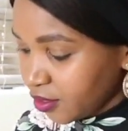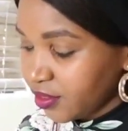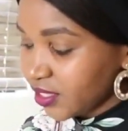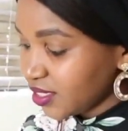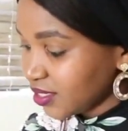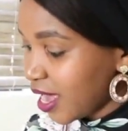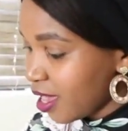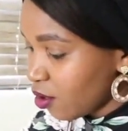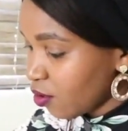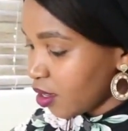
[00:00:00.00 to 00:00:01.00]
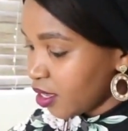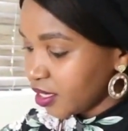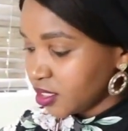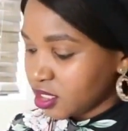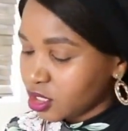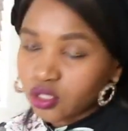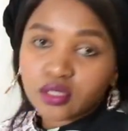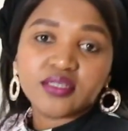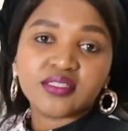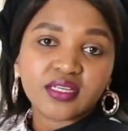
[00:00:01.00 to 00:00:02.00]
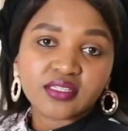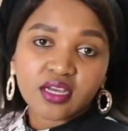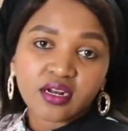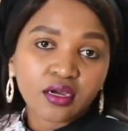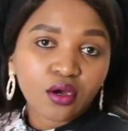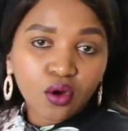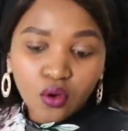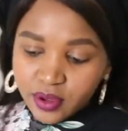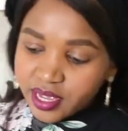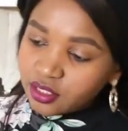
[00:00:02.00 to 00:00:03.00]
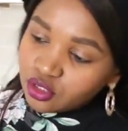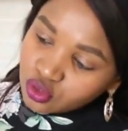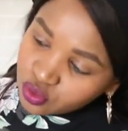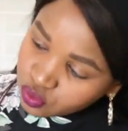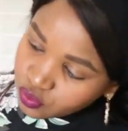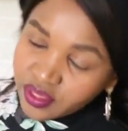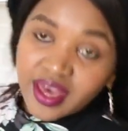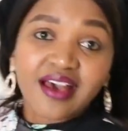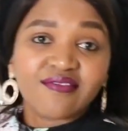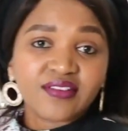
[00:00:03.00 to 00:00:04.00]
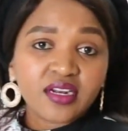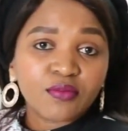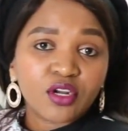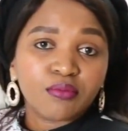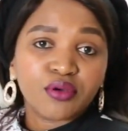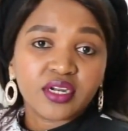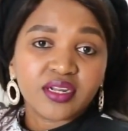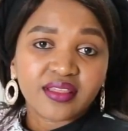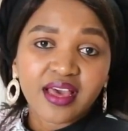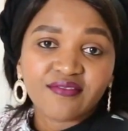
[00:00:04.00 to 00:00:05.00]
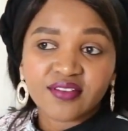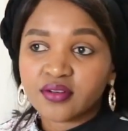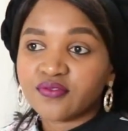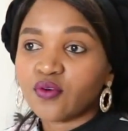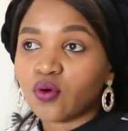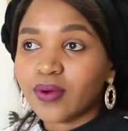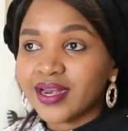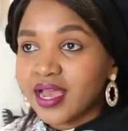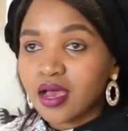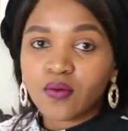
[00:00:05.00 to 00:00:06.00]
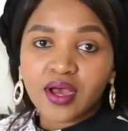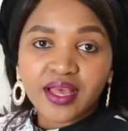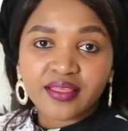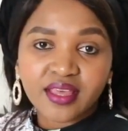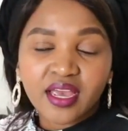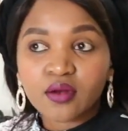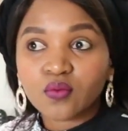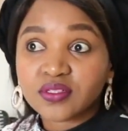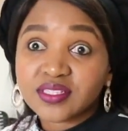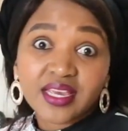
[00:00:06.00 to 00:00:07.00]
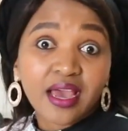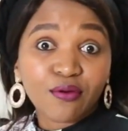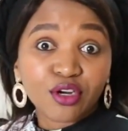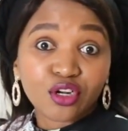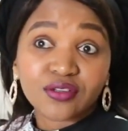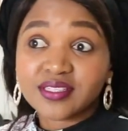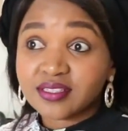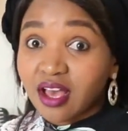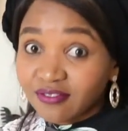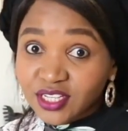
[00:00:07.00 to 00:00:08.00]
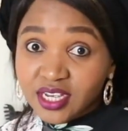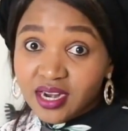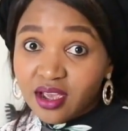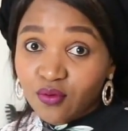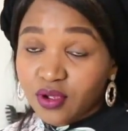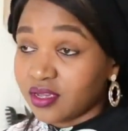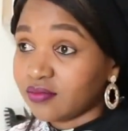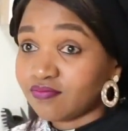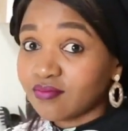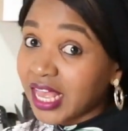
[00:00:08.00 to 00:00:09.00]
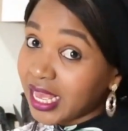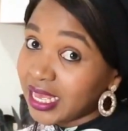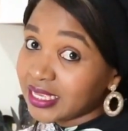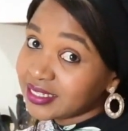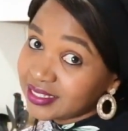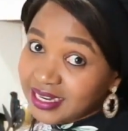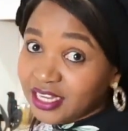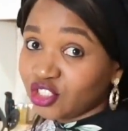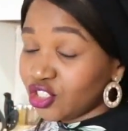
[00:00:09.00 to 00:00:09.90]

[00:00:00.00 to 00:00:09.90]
this is how it looks. It's gonna go into the oven. I'm gonna put it in the oven for 1 hour, and then we'll see how it looks after an hour. Stay